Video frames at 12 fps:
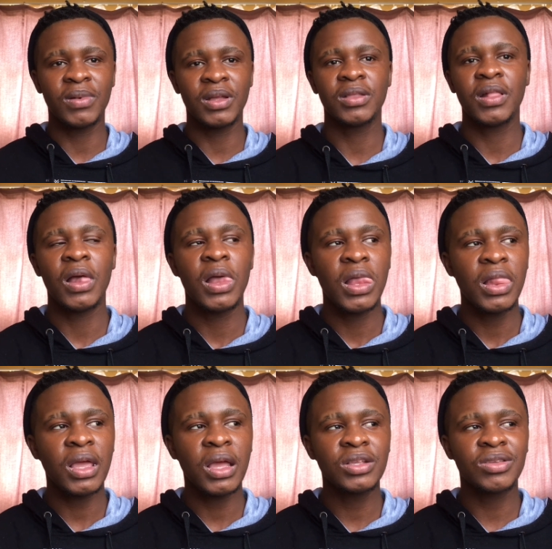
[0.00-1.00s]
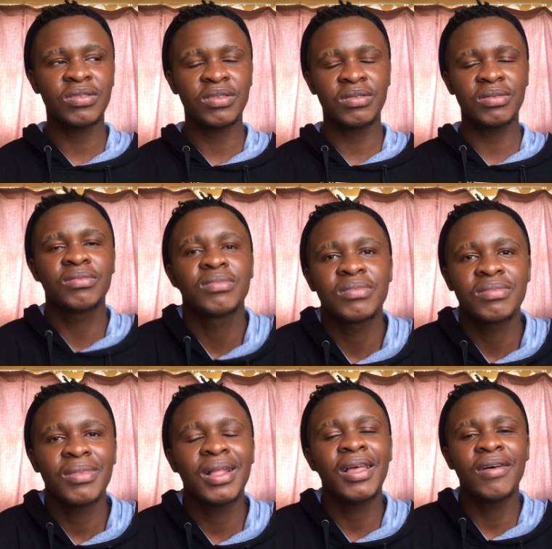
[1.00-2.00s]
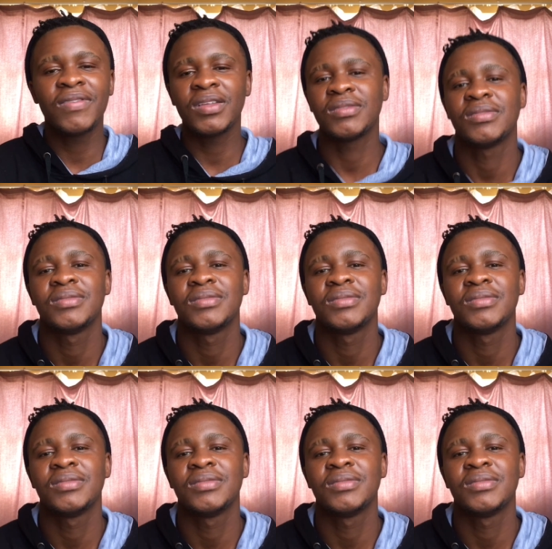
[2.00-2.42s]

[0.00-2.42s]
but like i just I love it